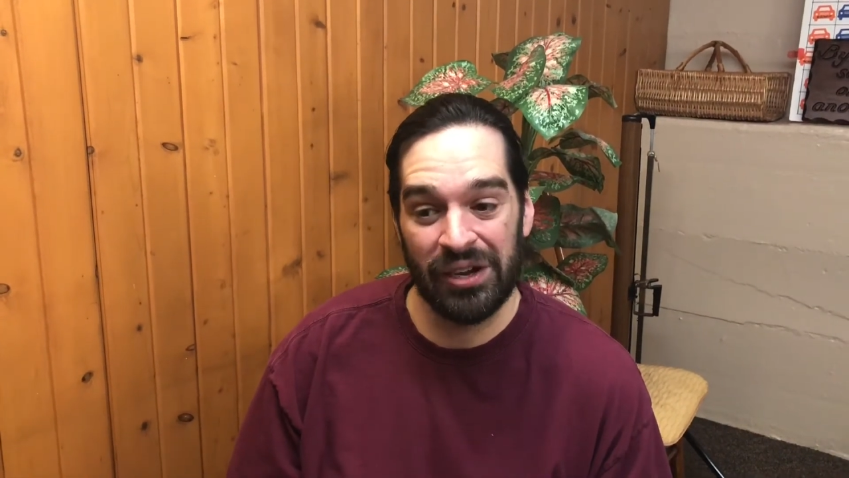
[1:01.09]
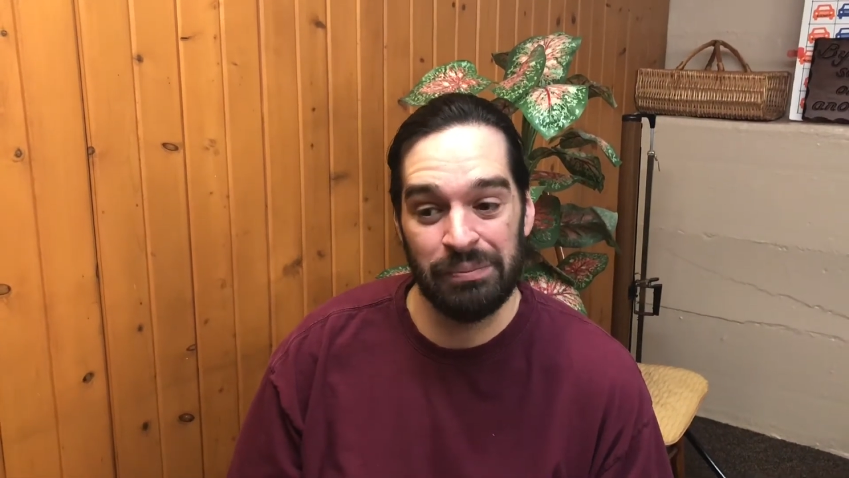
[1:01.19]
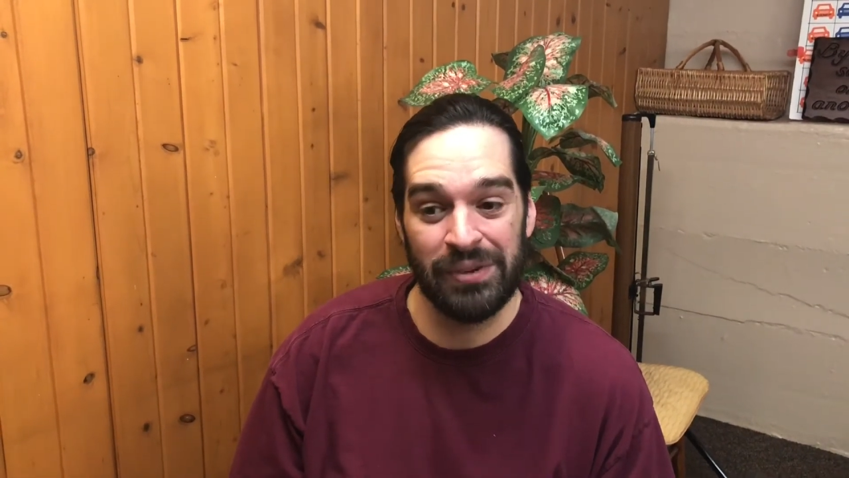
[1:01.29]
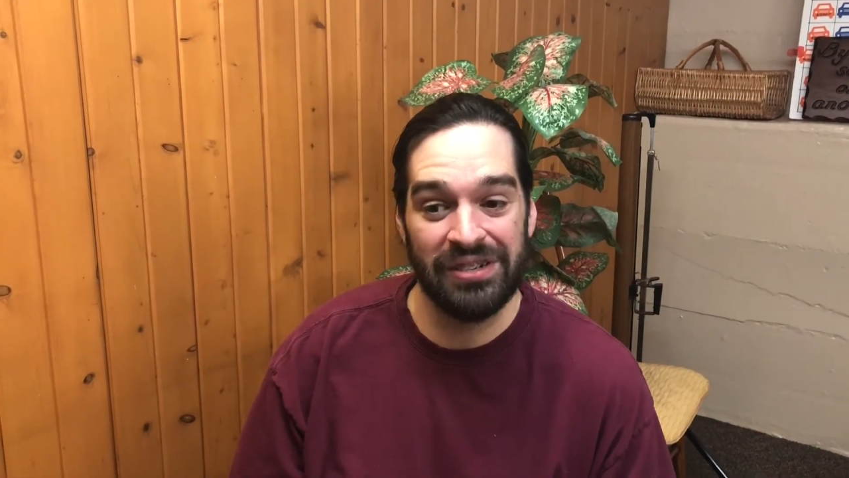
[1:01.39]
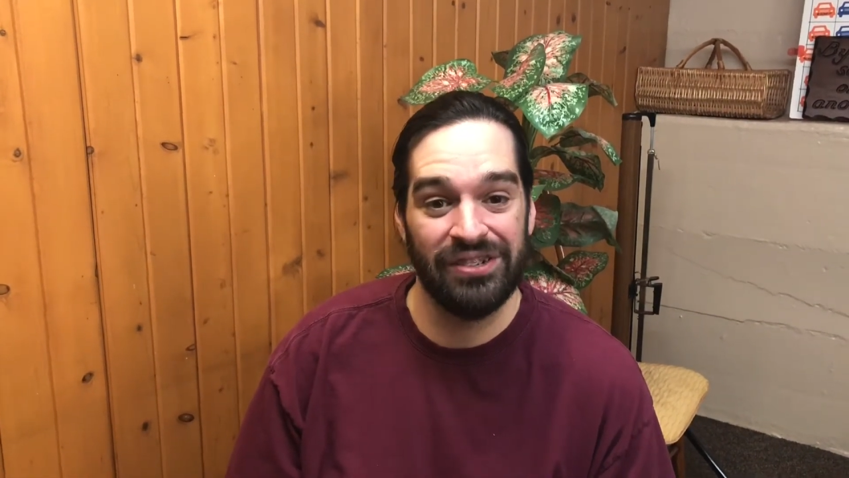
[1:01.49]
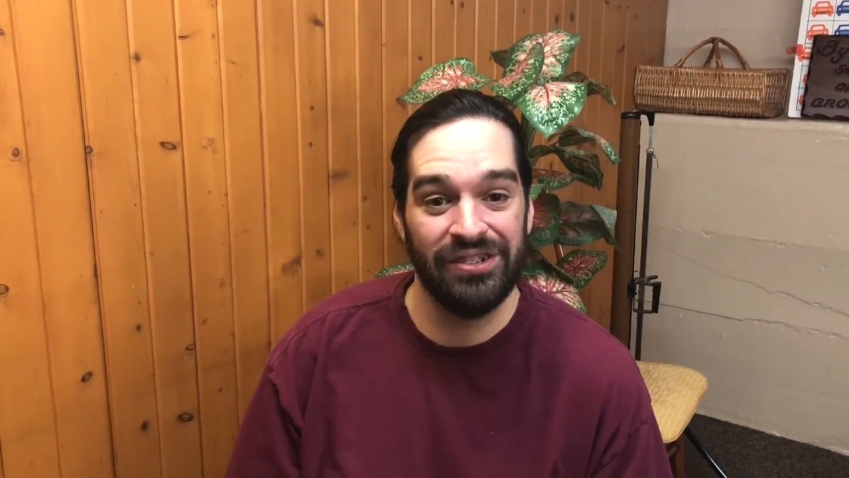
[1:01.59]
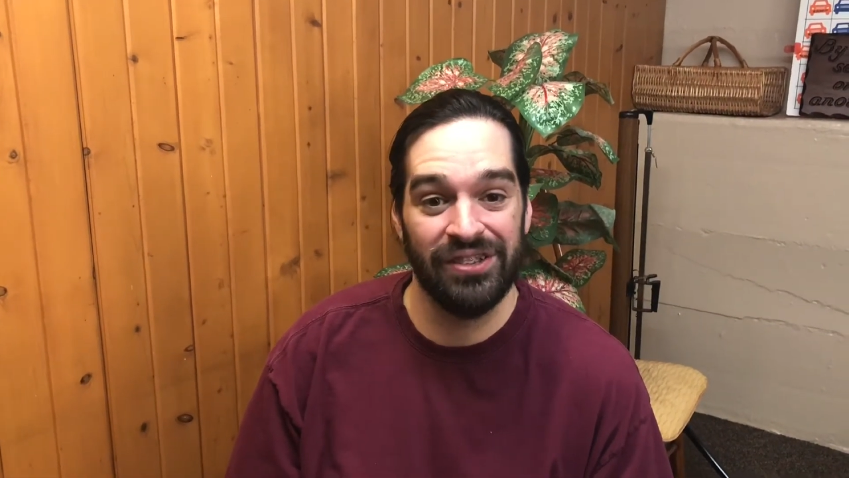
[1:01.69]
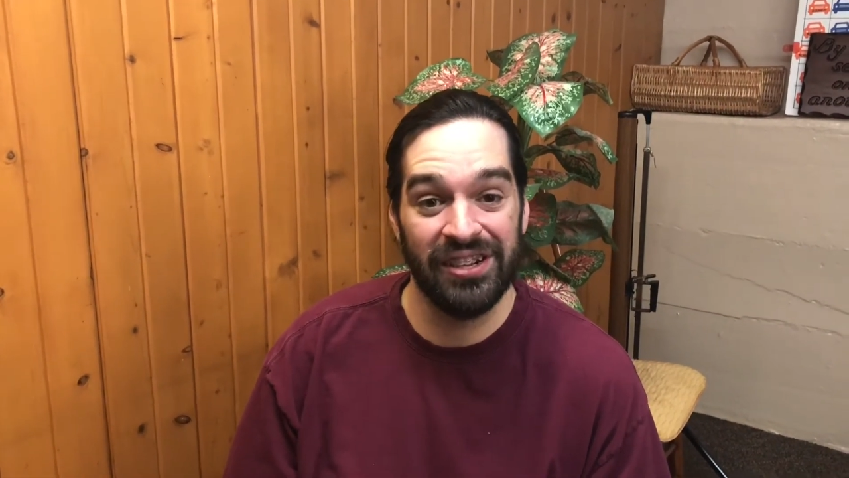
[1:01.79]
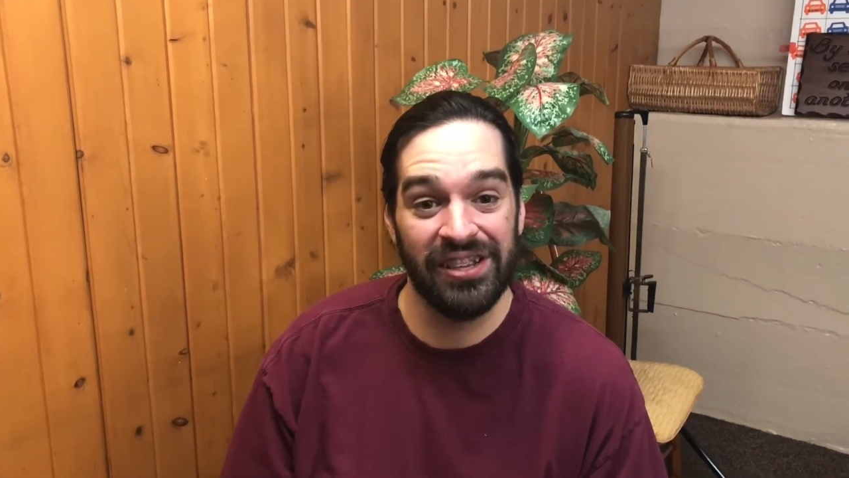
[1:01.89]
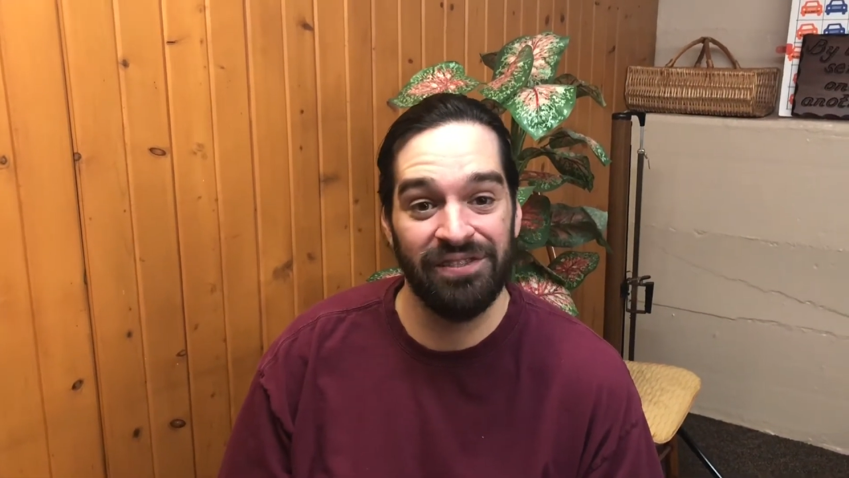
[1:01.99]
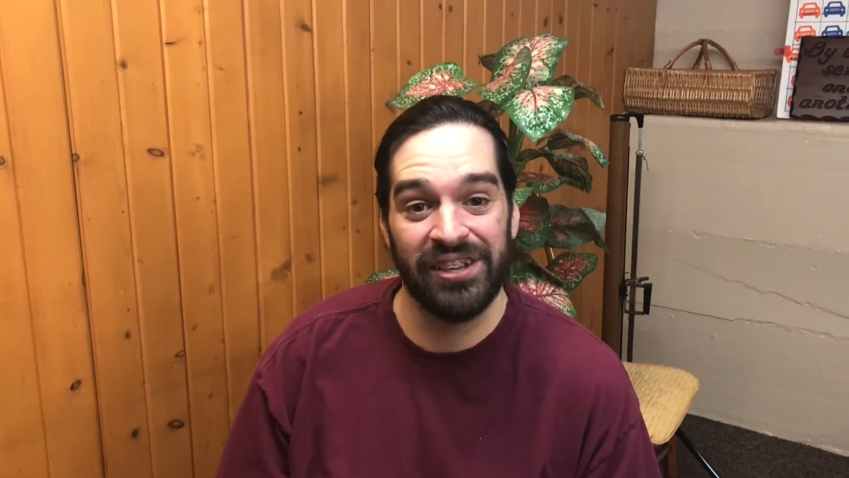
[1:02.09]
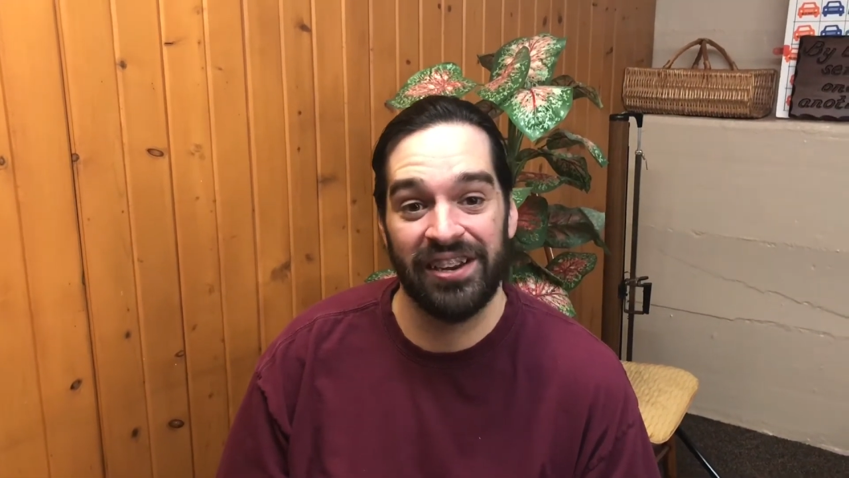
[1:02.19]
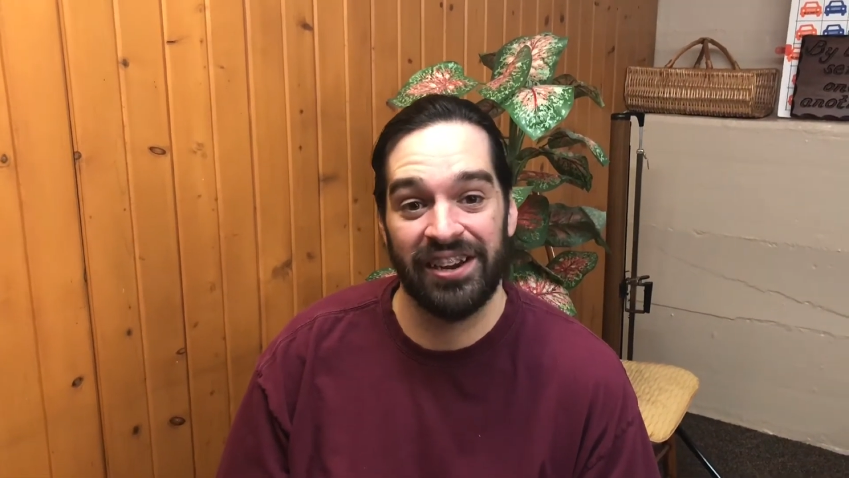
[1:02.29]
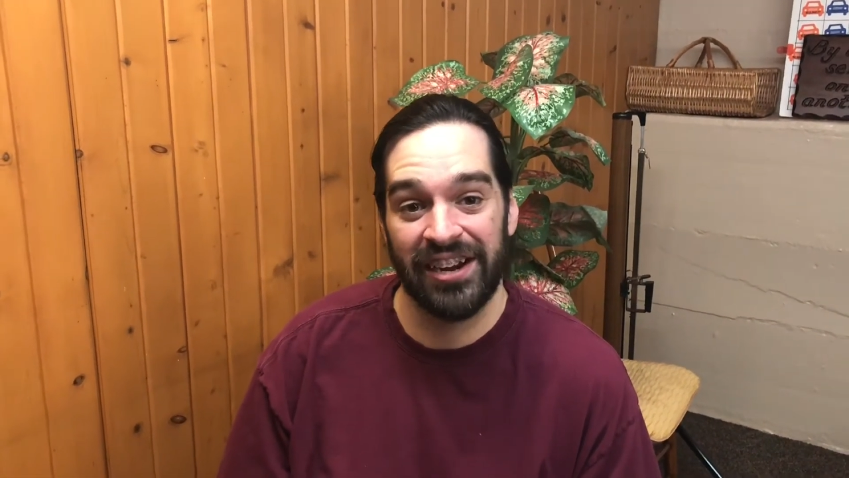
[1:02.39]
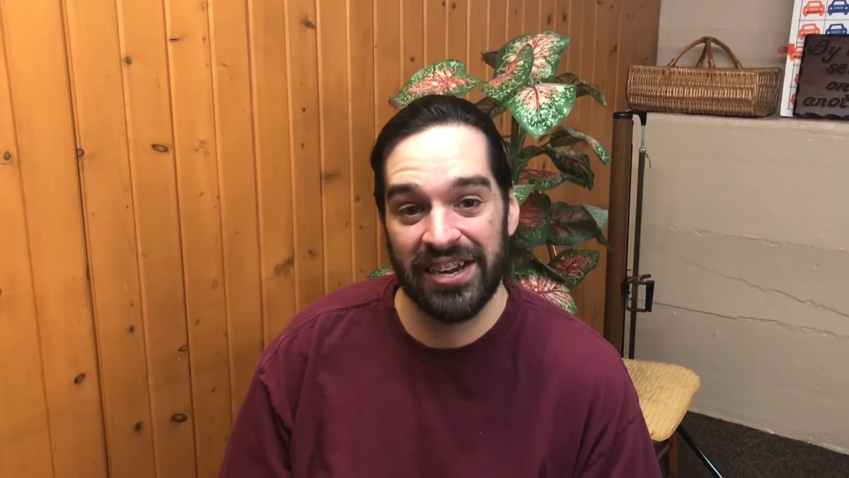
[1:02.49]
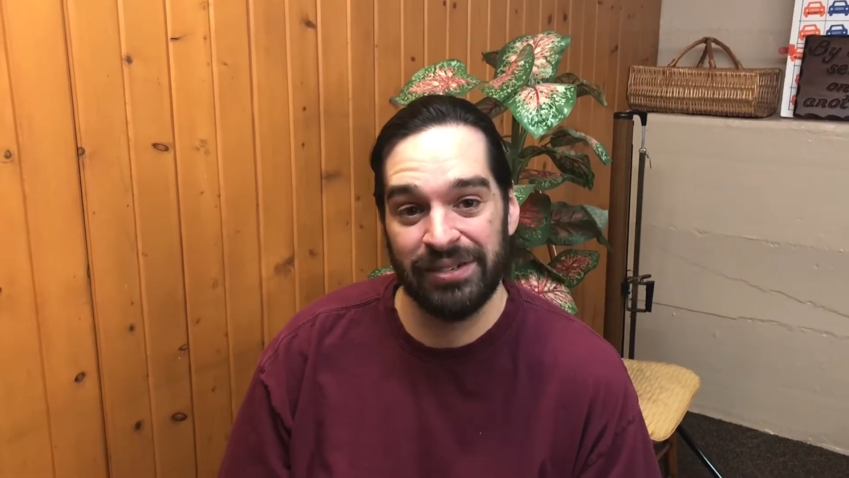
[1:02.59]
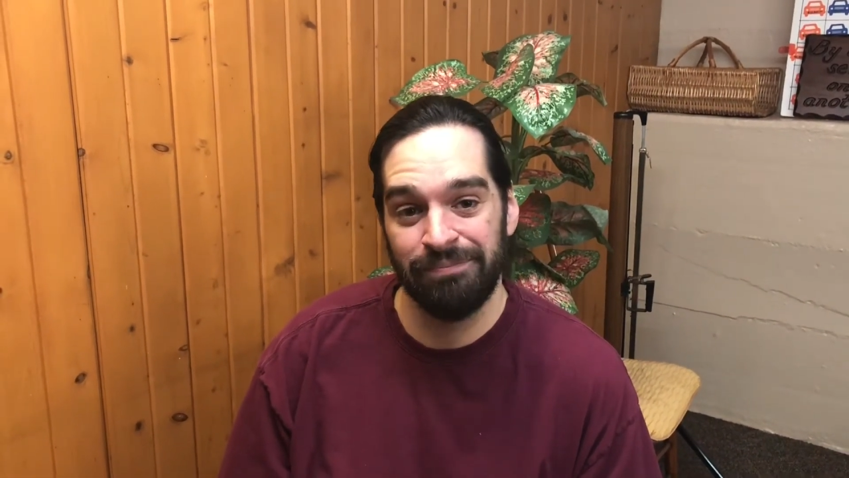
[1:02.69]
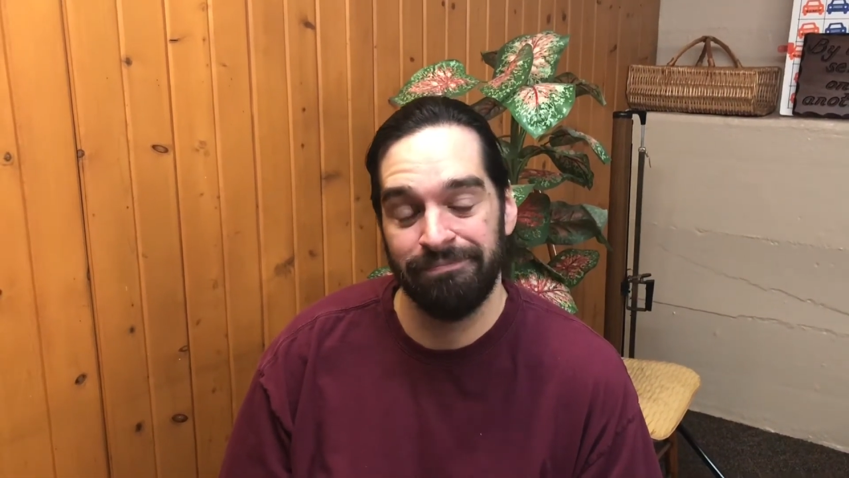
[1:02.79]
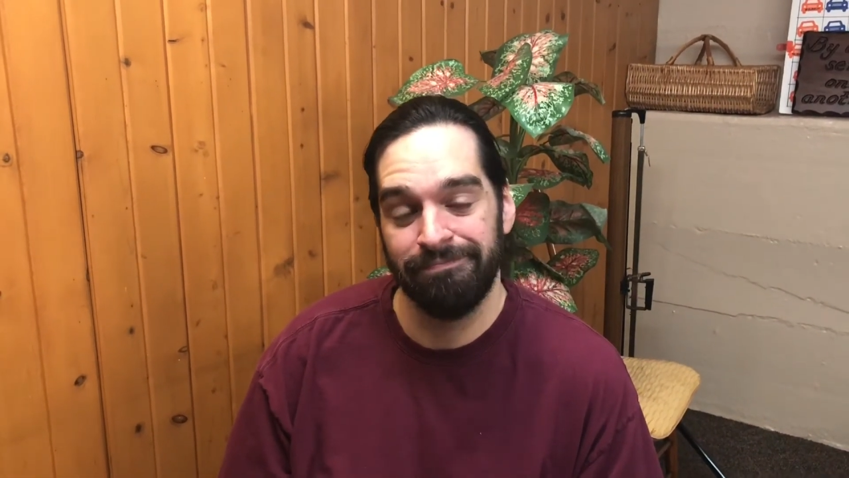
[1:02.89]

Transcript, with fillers: up into the Cleveland area.